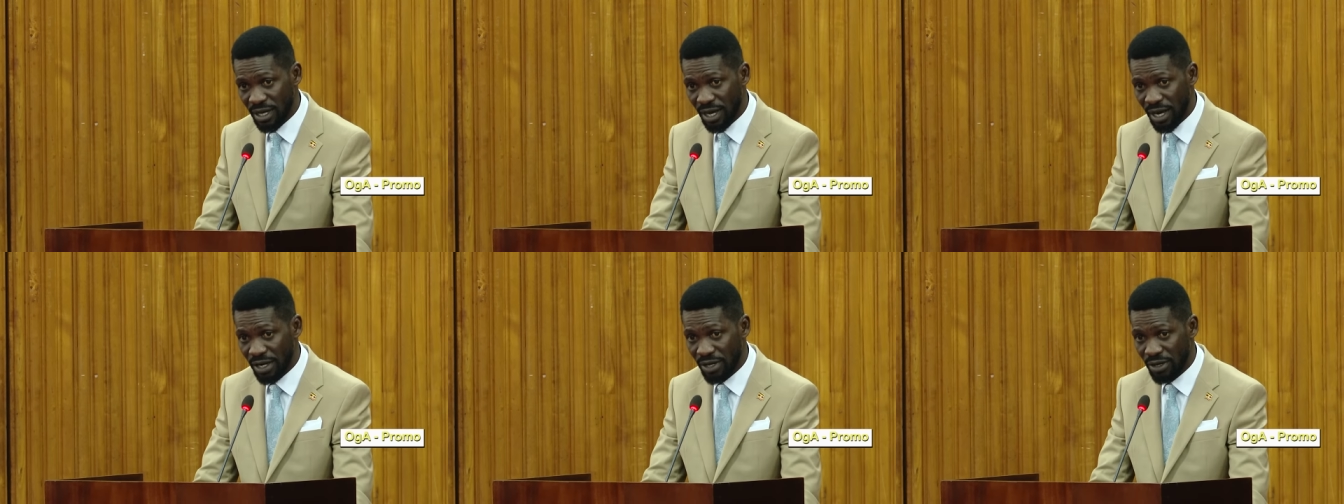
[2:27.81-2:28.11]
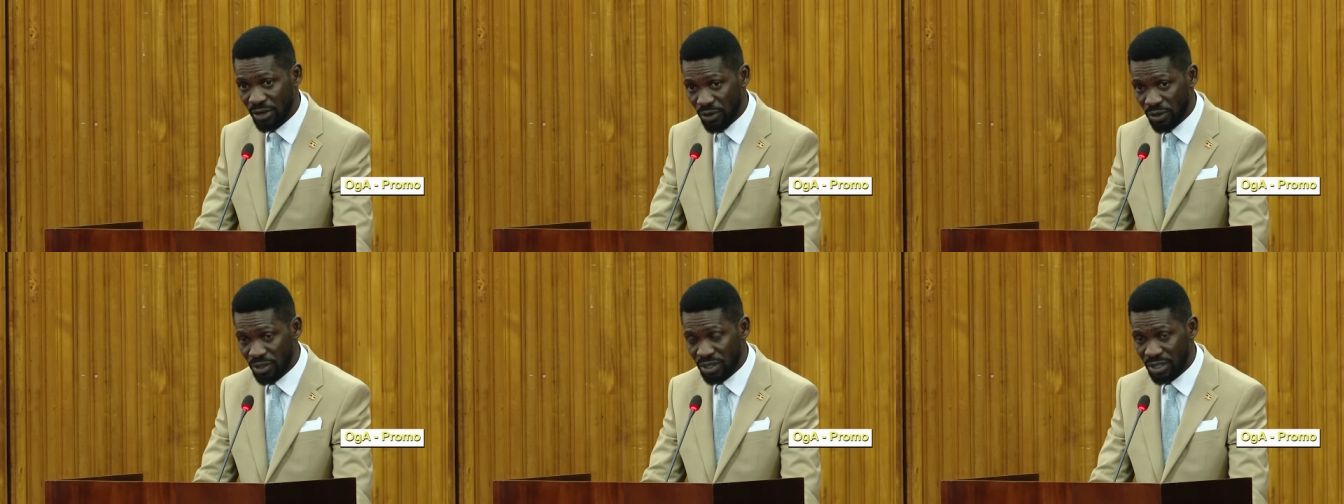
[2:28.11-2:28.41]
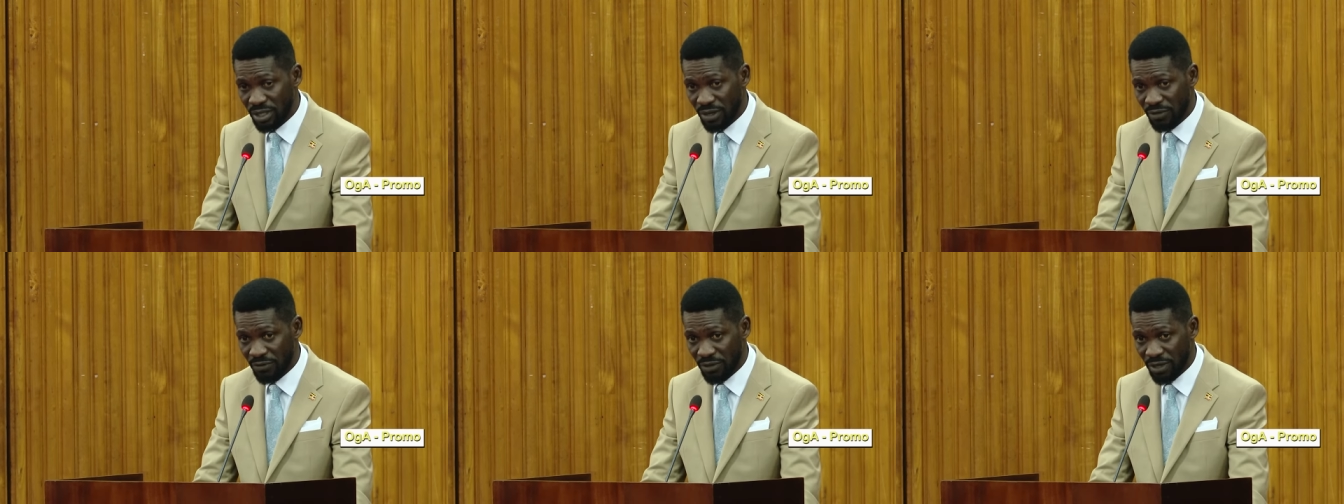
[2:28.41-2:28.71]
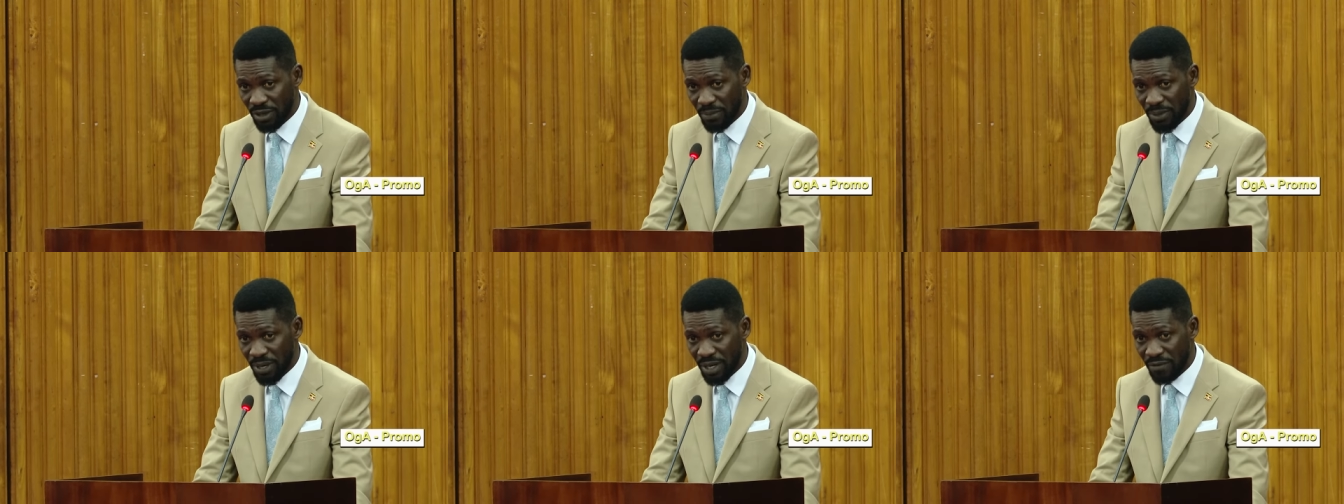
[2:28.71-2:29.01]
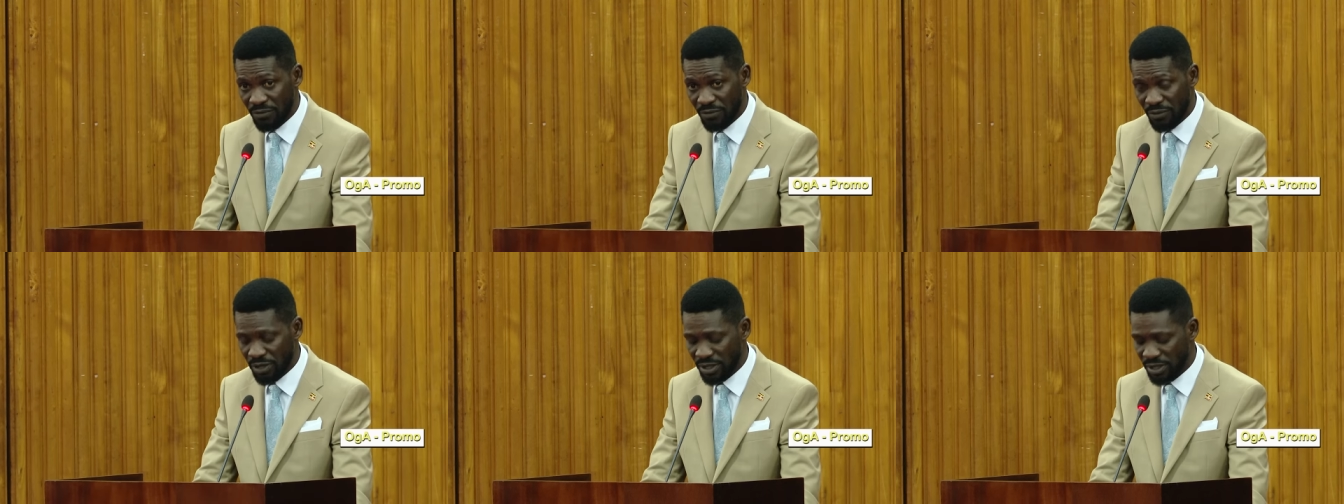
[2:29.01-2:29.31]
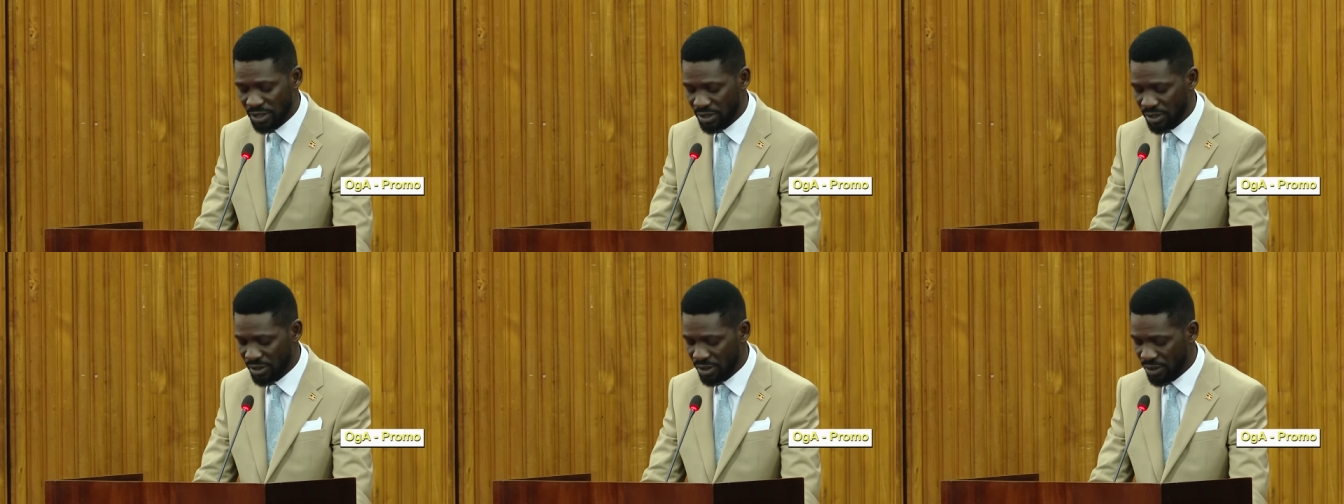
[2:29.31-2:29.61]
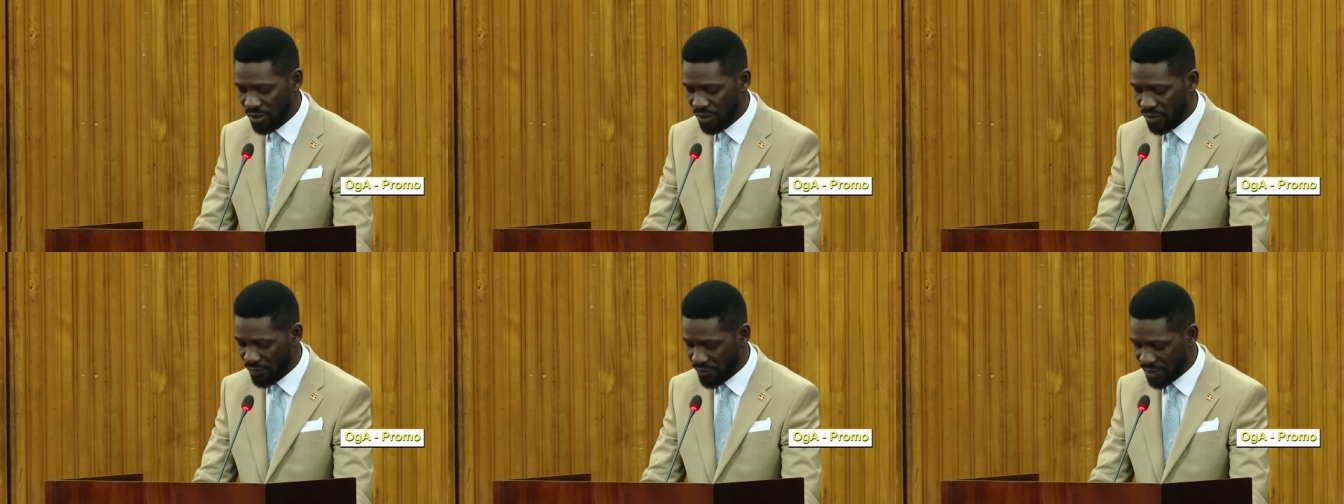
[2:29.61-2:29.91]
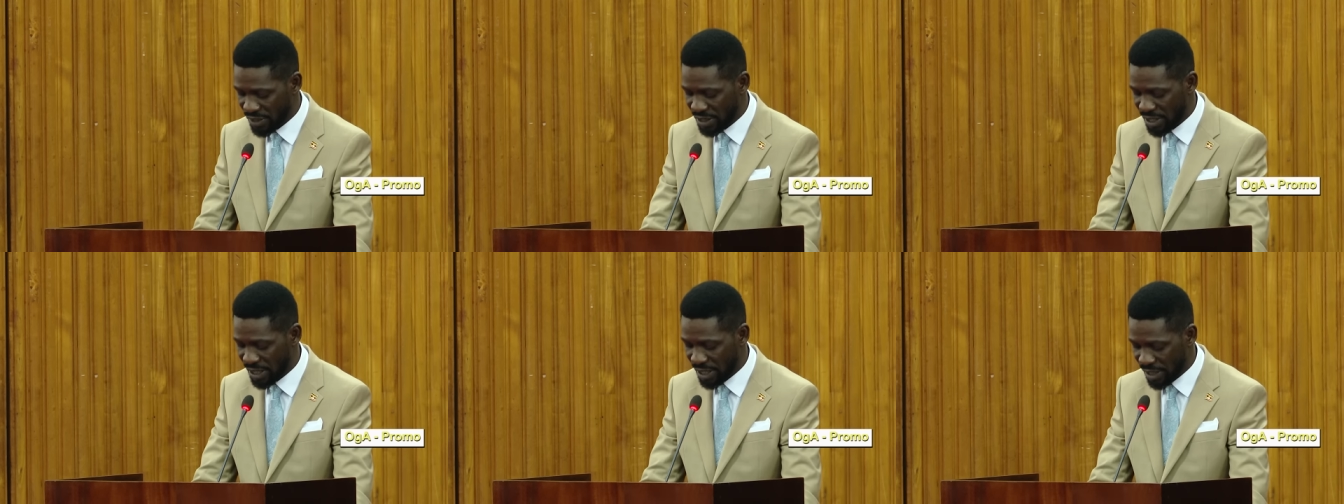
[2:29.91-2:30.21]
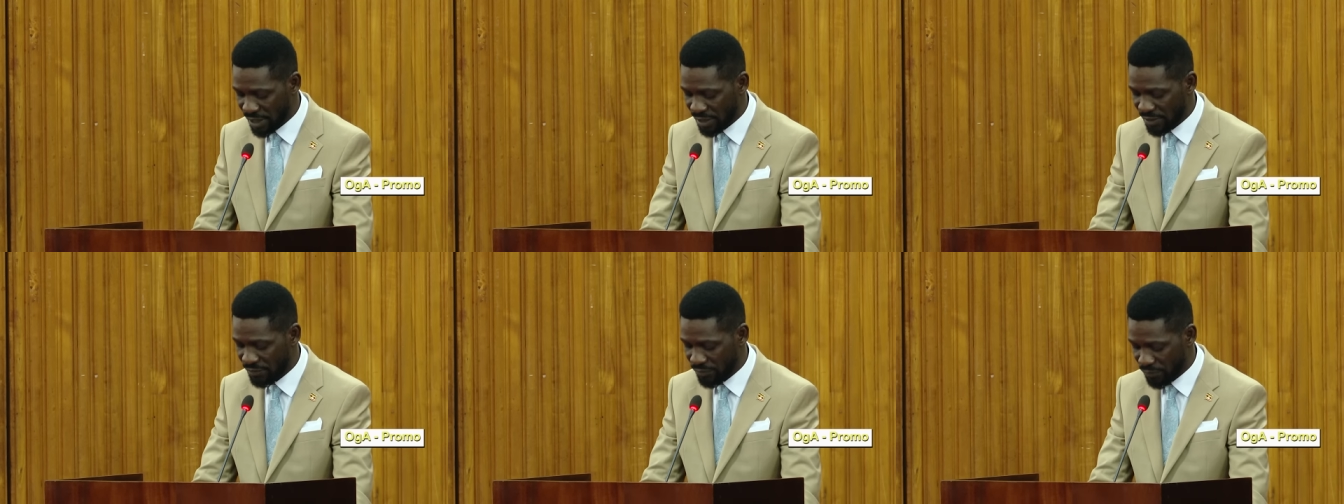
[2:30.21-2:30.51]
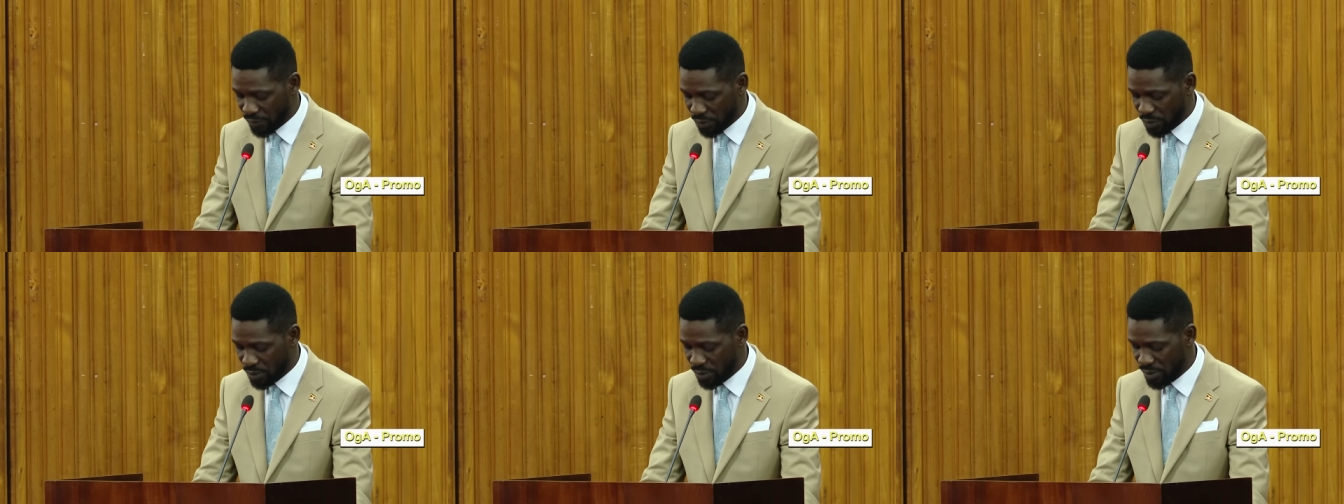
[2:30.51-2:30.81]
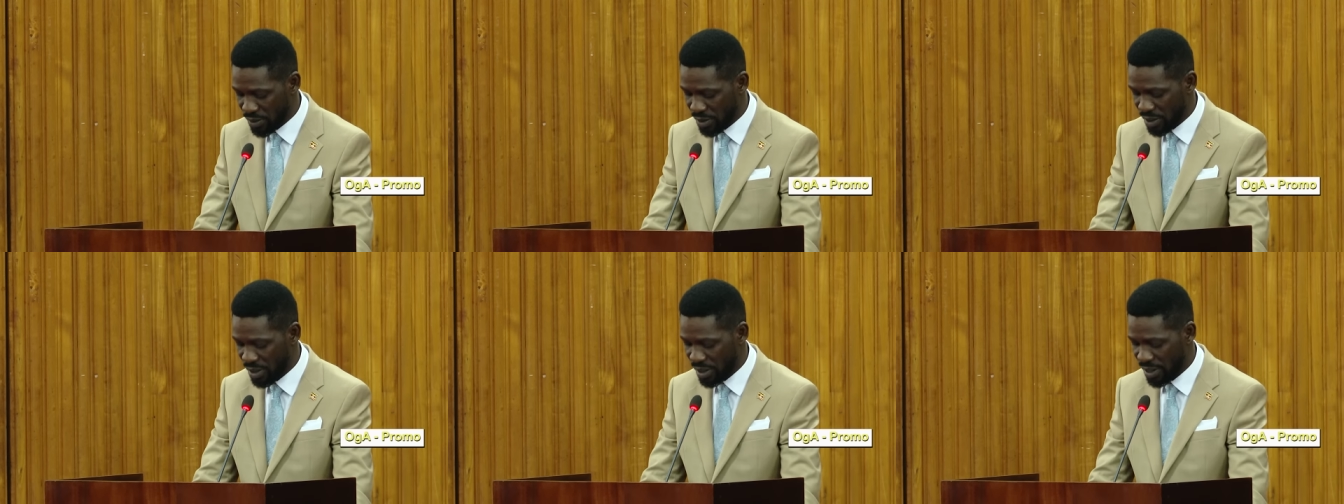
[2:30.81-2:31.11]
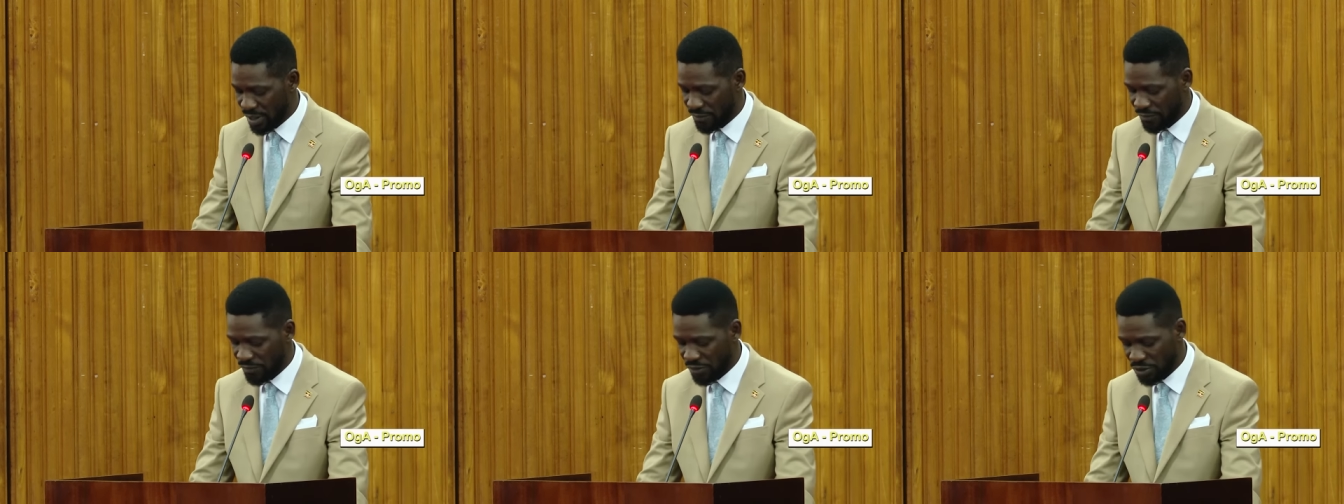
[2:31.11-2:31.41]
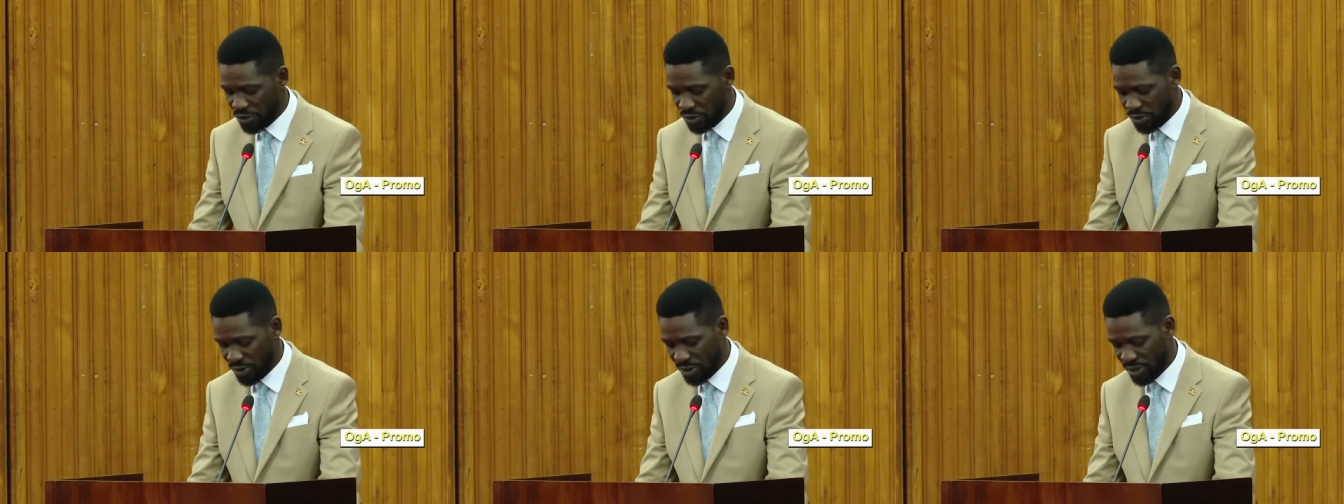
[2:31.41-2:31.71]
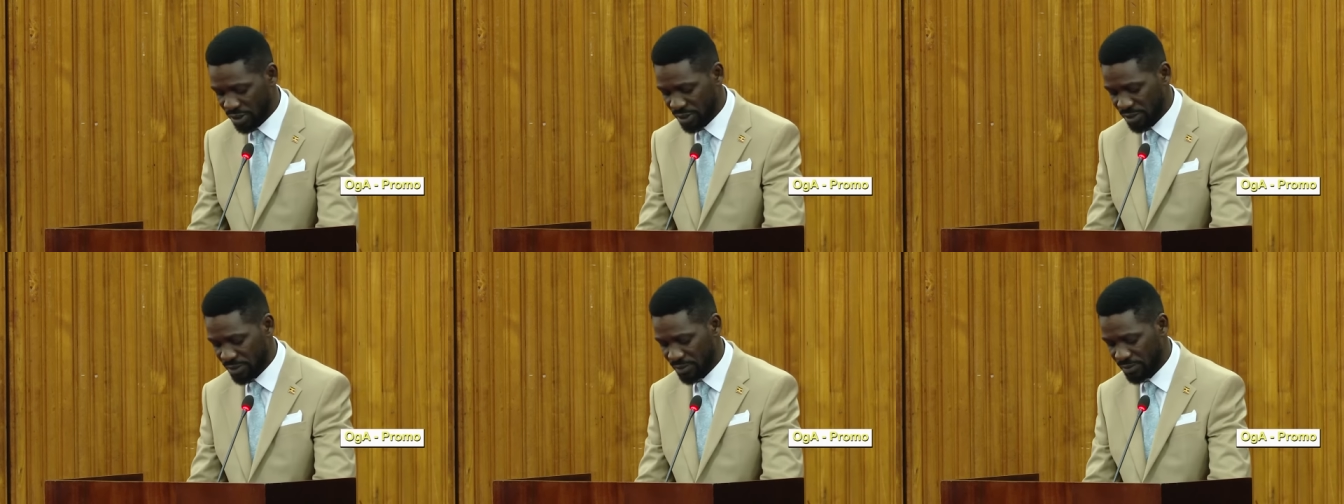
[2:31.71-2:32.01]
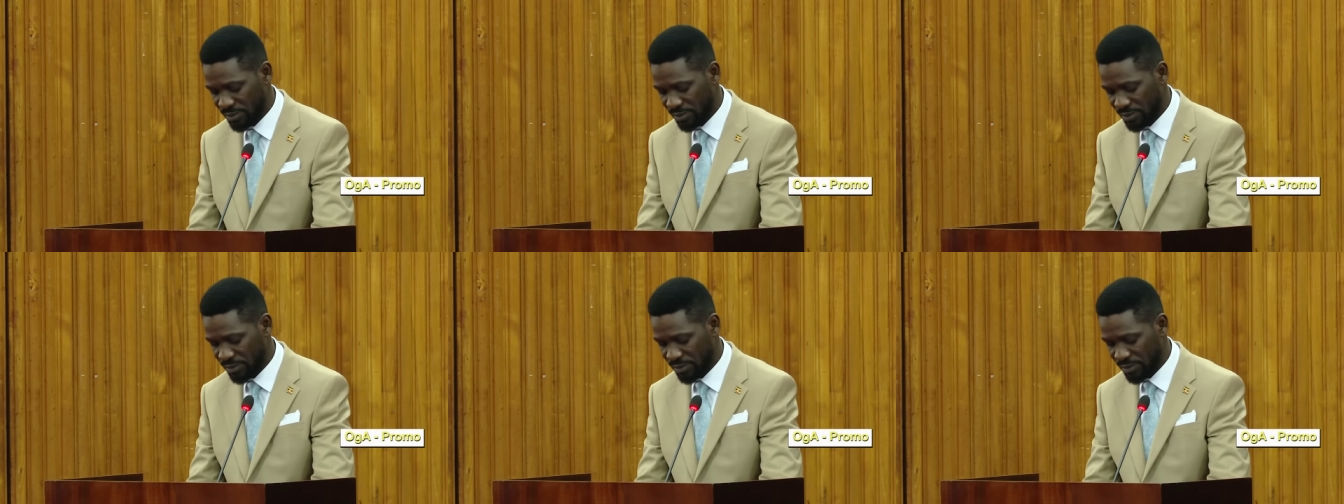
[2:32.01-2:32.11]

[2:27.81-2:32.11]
and not for the benefit of a select few individuals.